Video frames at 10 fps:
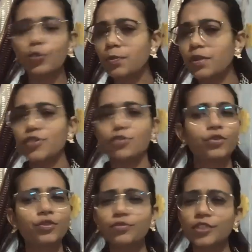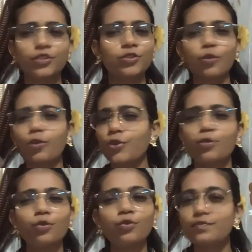YouTubers who just show
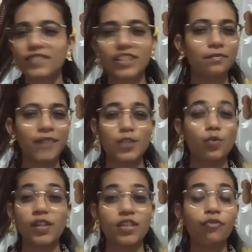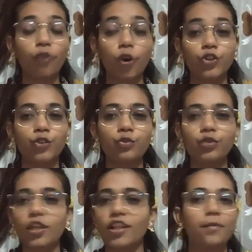you some XYZ fortune
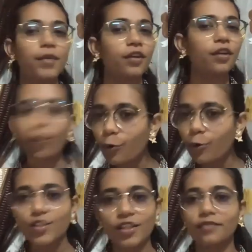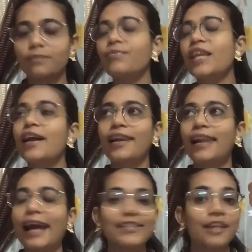that they are making crores and
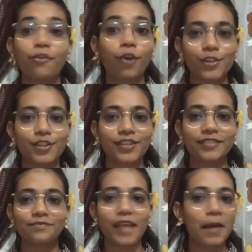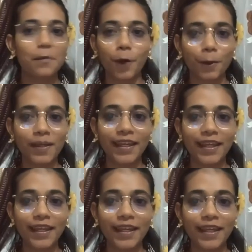lakhs. Of course, I'm not making
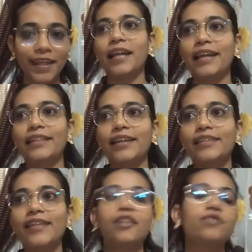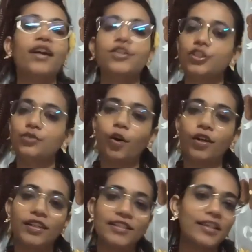any, but I think satisfaction is
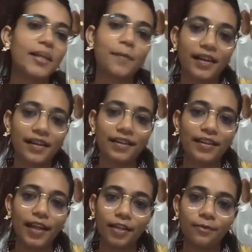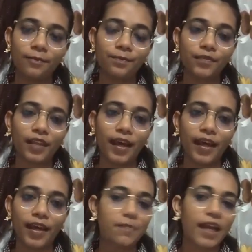what does really matter in the end,
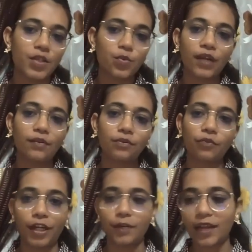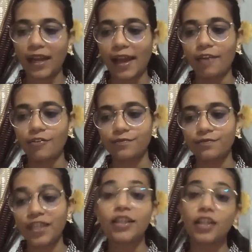and I'm satisfied with whatever I have
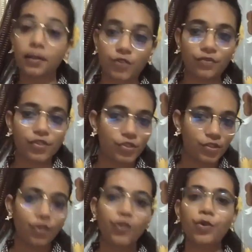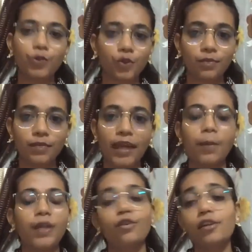in terms of this YouTube, and
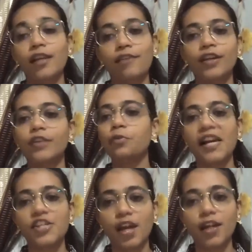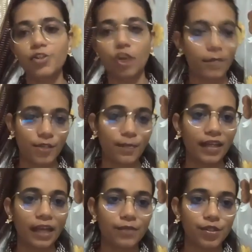particularly referring to my channel, Somya Sharma
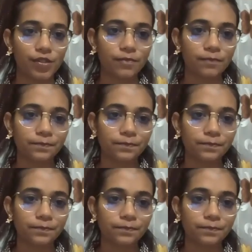Captures.